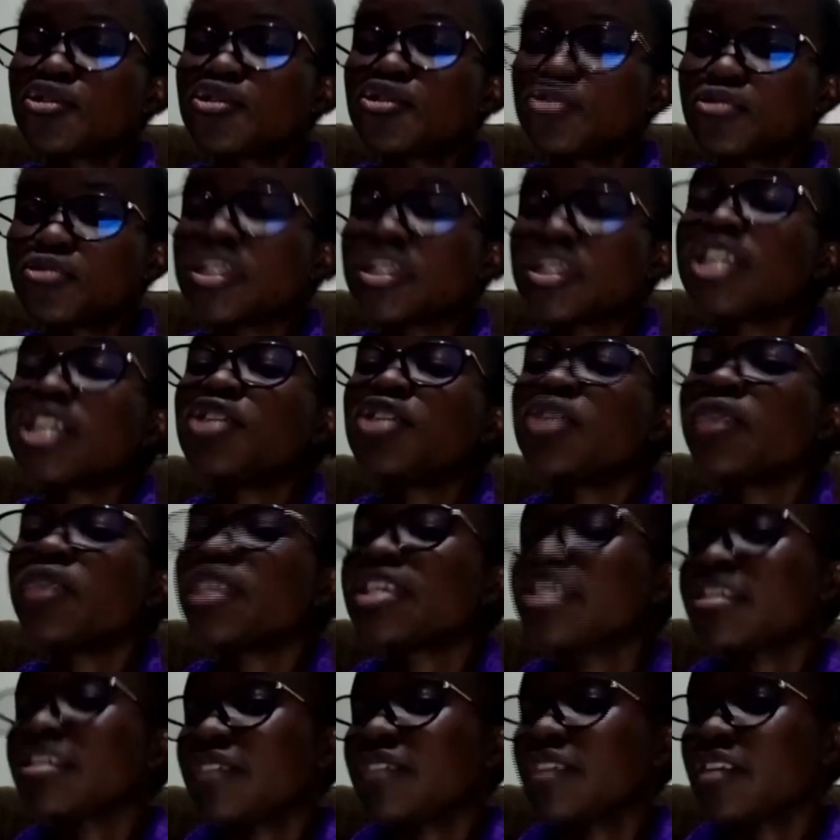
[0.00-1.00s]
to the new
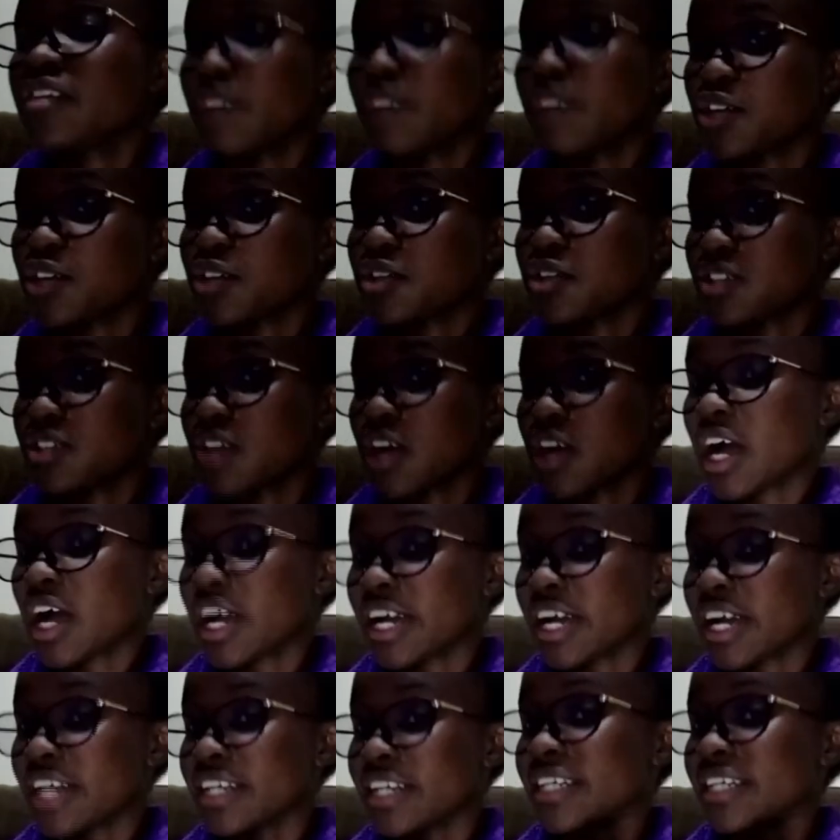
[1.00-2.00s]
HIV infections in our
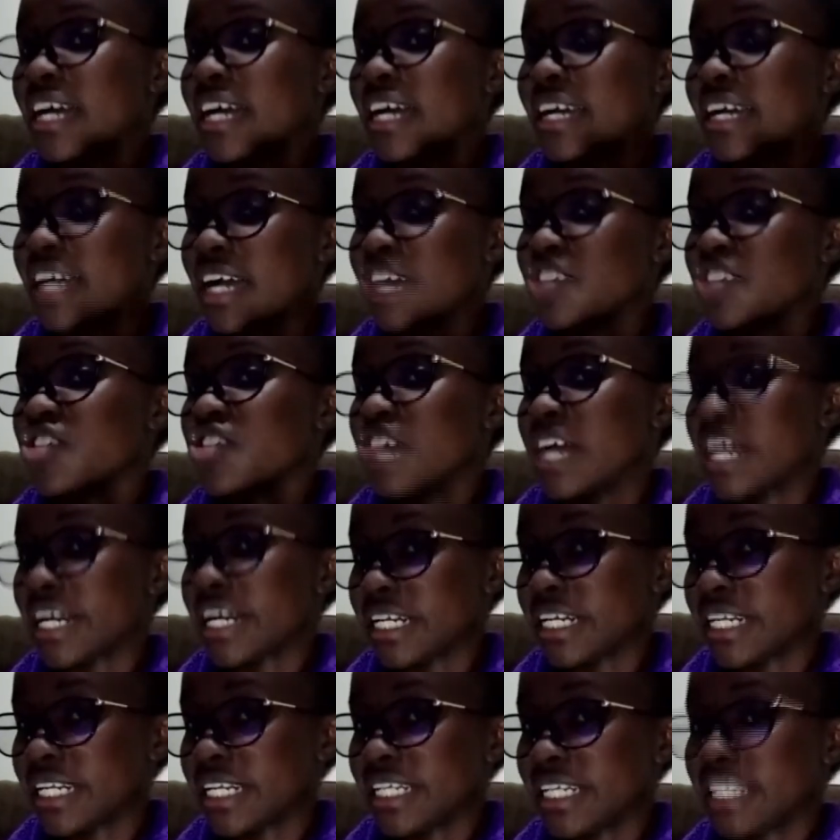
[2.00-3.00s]
current, country
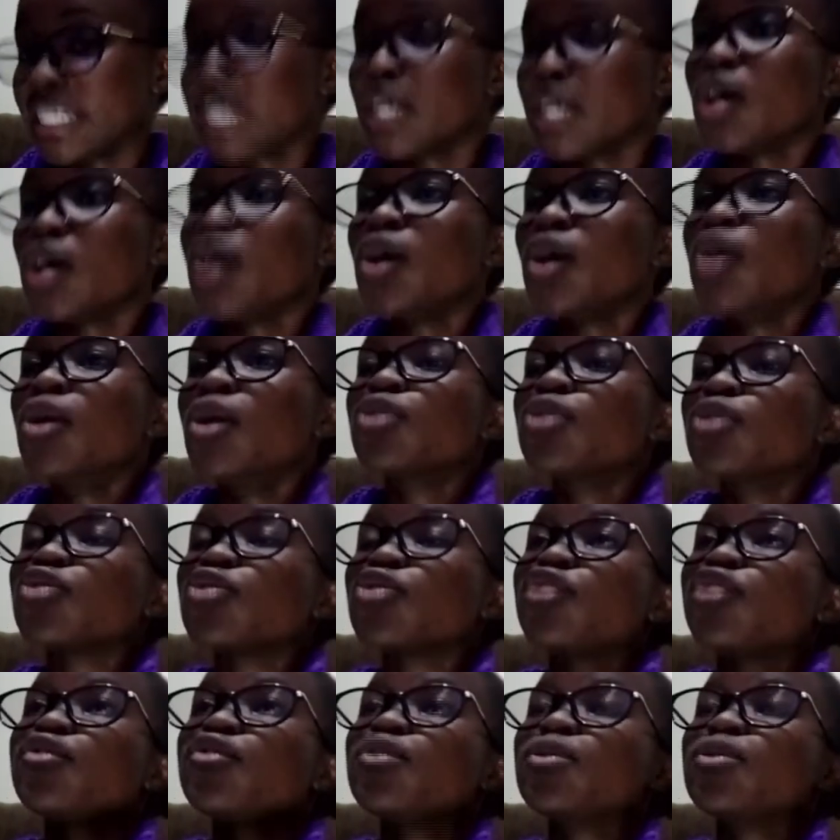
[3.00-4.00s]
currently. So
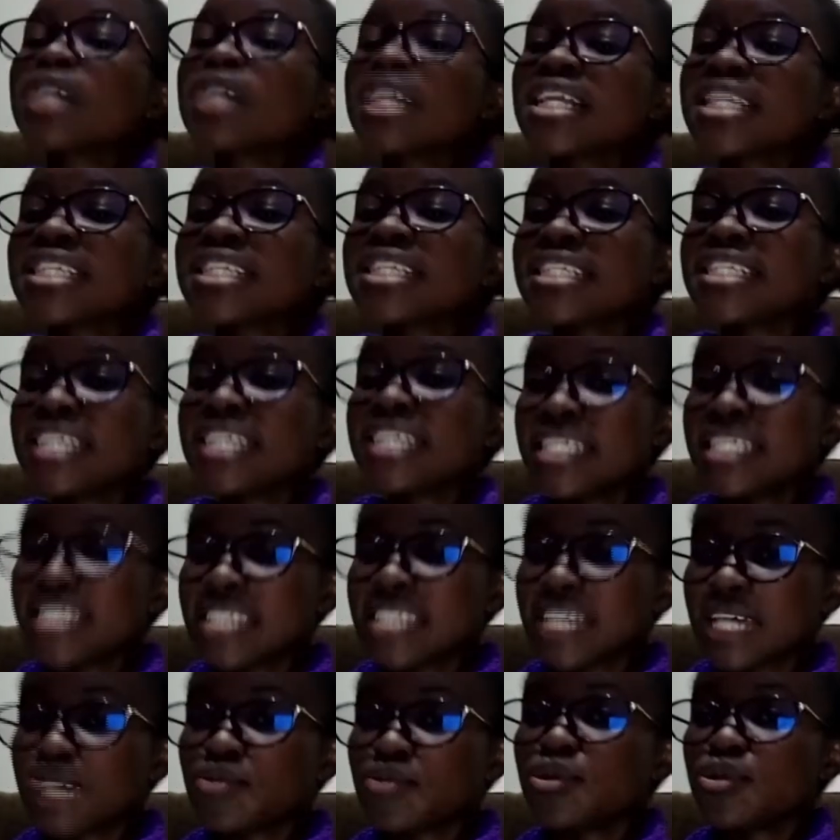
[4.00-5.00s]
if you look at the
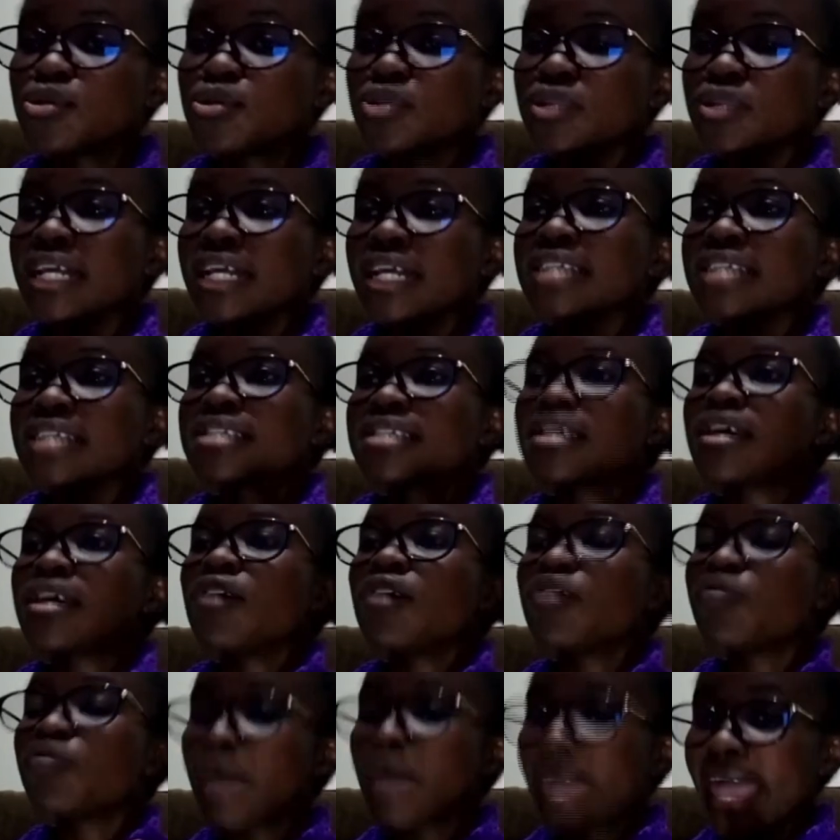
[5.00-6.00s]
data, it will show that
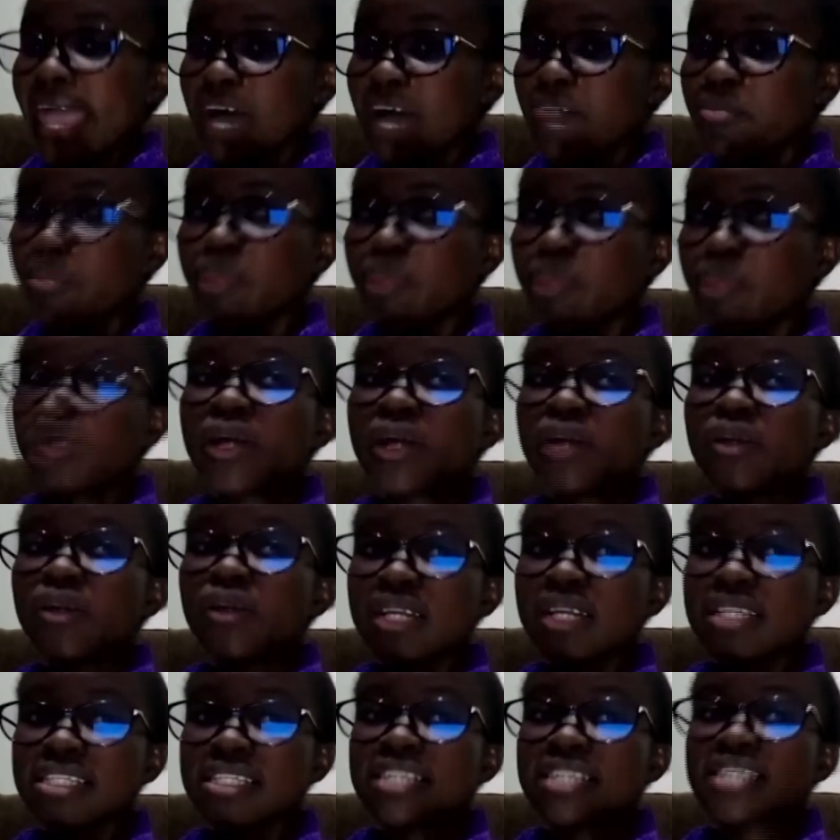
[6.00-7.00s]
for young people,
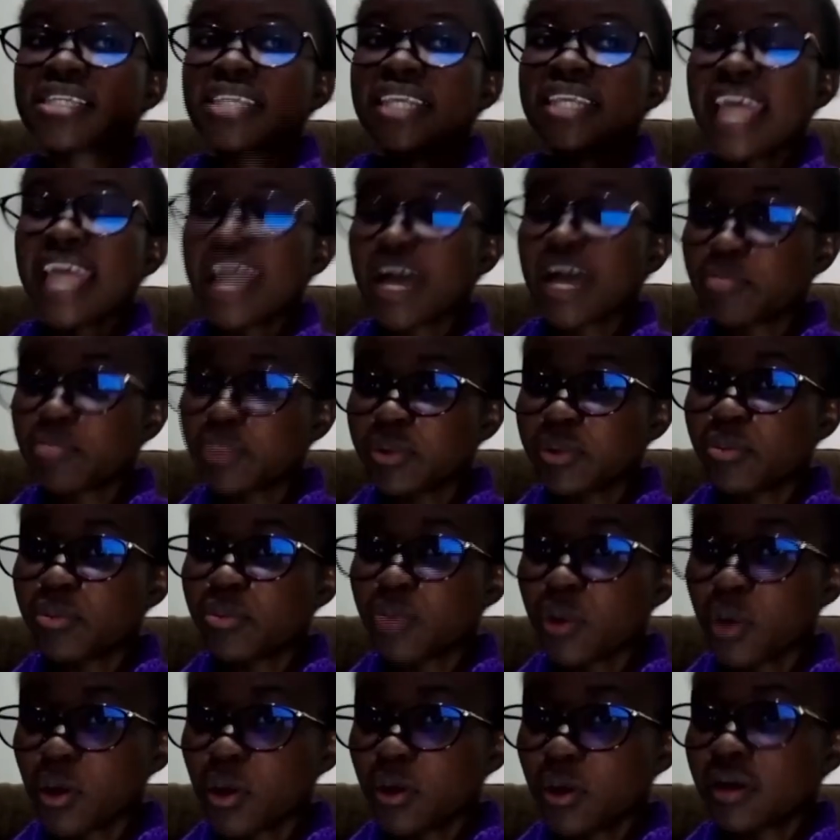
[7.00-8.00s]
adolescents and young
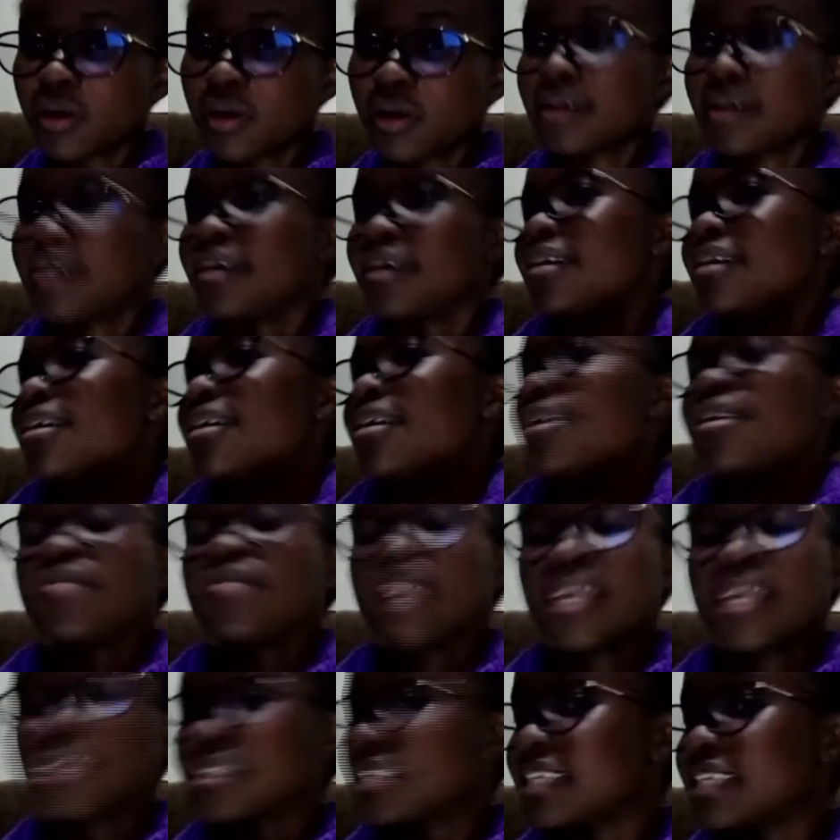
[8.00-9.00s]
people,
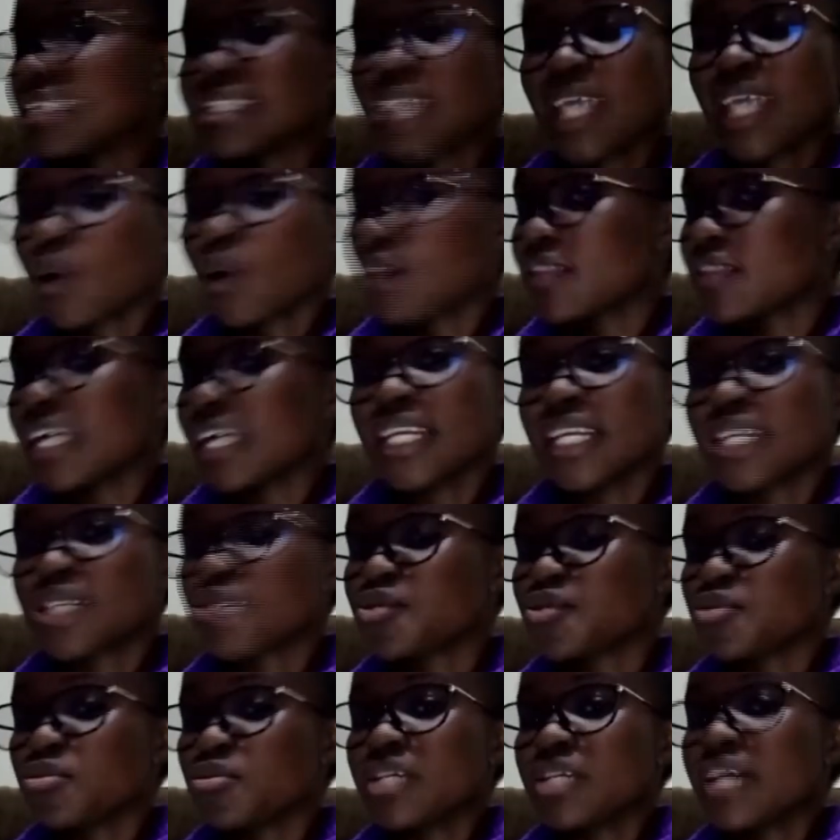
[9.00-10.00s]
there's, there's a lot that needs
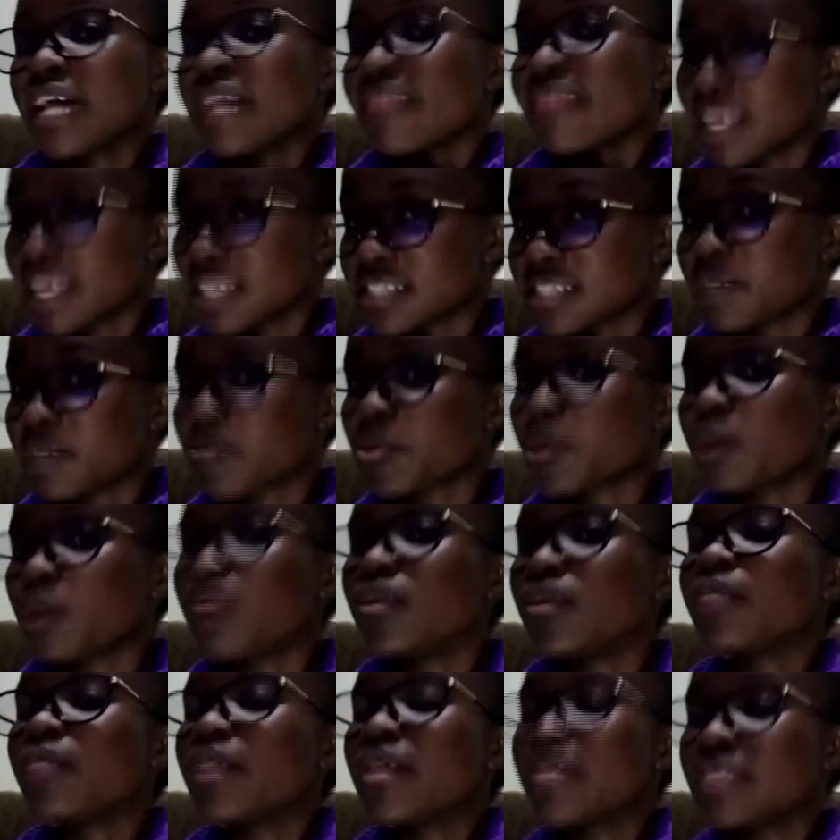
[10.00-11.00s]
to be done. There's a
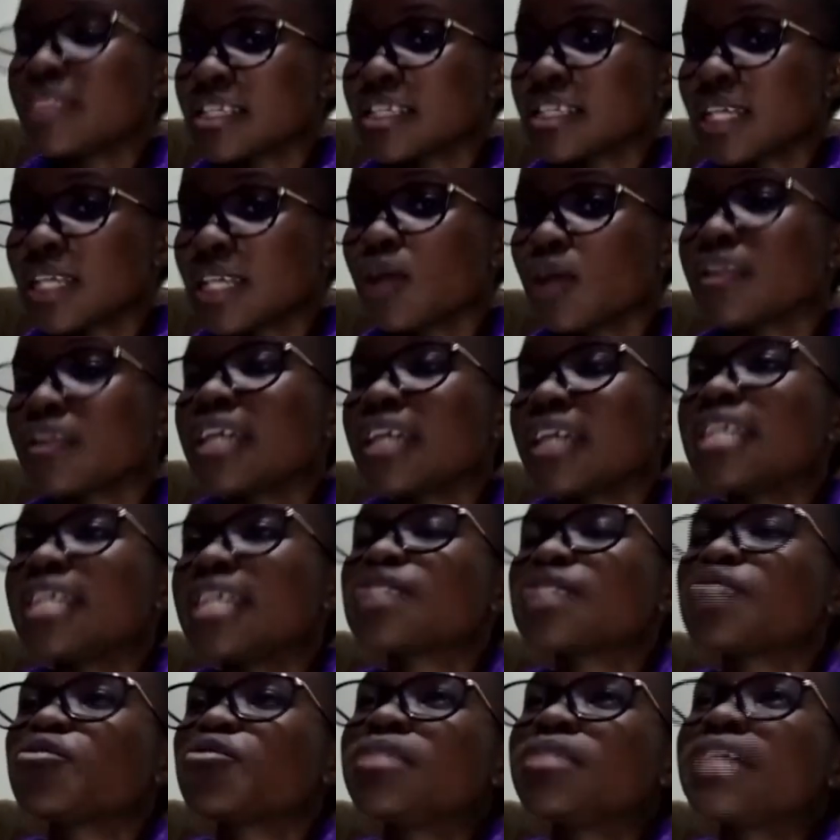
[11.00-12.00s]
problem and there's a lot that
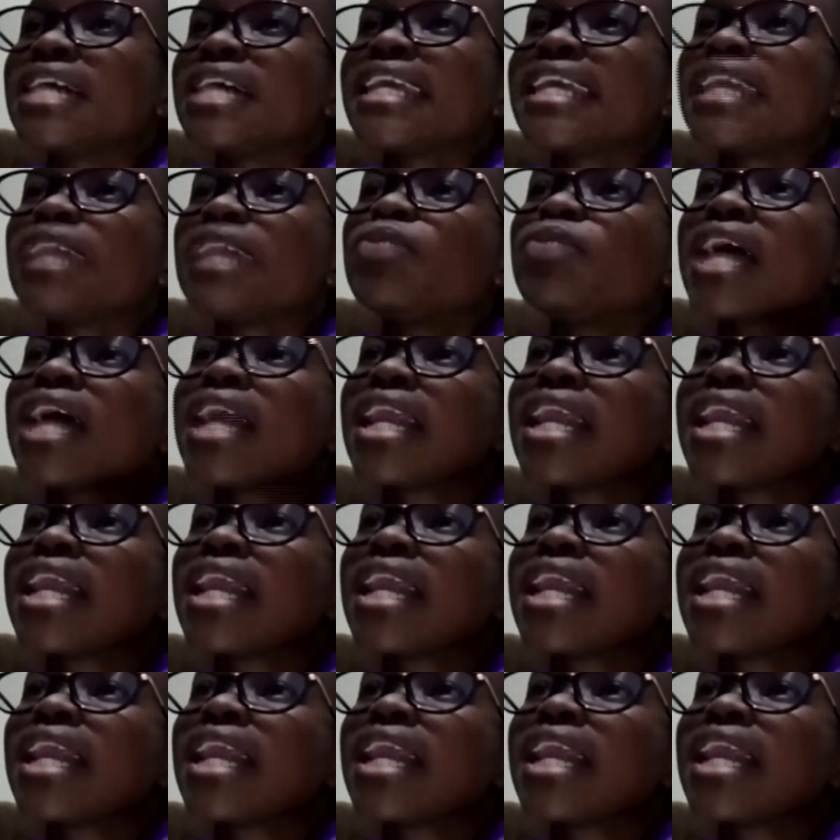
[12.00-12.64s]
needs to be done. And we can